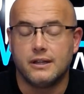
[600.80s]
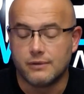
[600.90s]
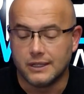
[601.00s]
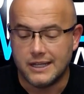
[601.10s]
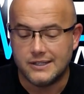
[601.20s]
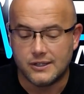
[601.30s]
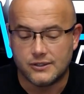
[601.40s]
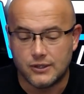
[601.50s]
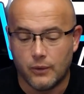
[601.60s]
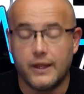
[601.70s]
releases
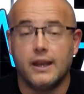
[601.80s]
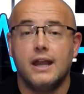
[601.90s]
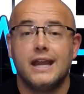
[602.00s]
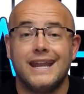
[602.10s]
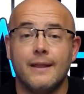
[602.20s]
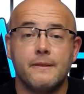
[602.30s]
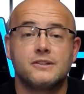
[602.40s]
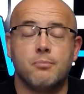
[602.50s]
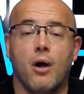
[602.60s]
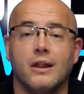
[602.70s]
so that in the
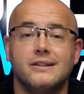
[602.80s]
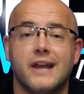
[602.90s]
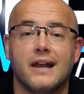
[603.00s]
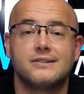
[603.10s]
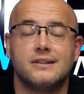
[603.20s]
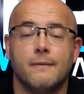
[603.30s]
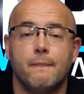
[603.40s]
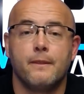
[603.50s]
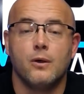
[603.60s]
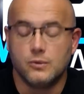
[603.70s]
small intestine,
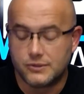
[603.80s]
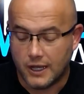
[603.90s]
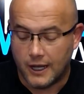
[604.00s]
those